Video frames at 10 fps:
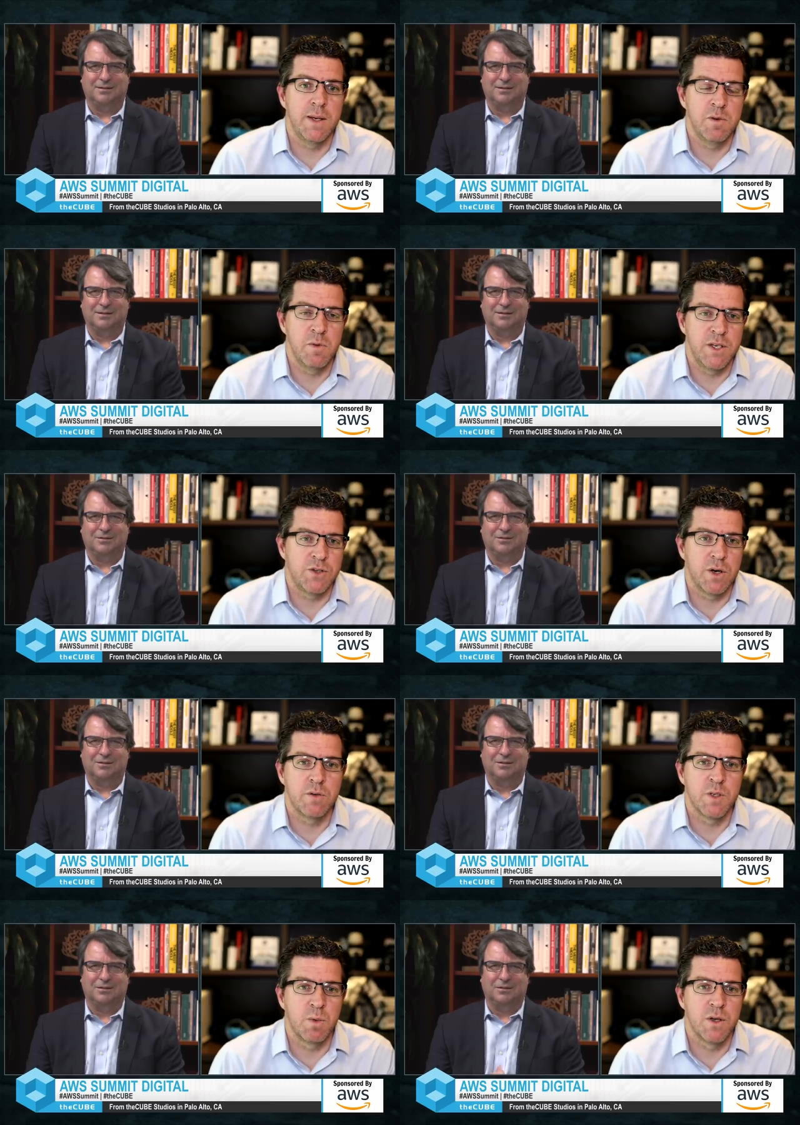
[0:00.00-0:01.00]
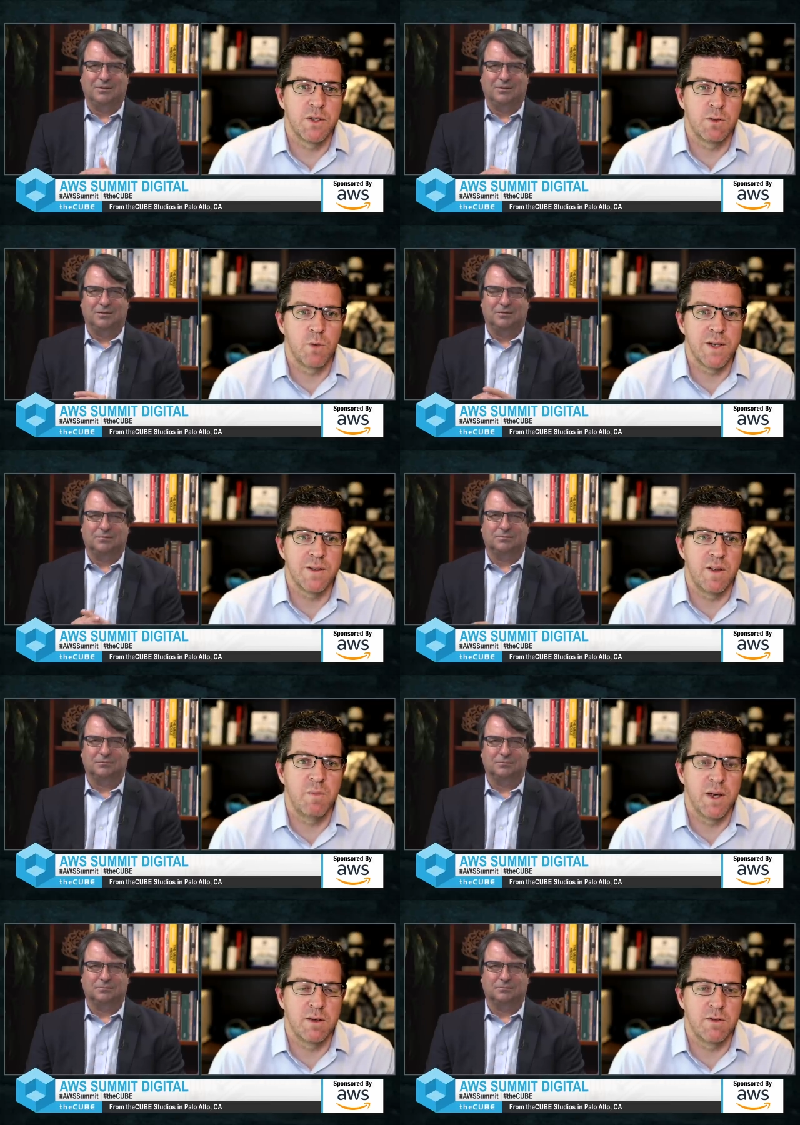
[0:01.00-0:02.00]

Speaker 1: Everybody's trying to respond to what is the impact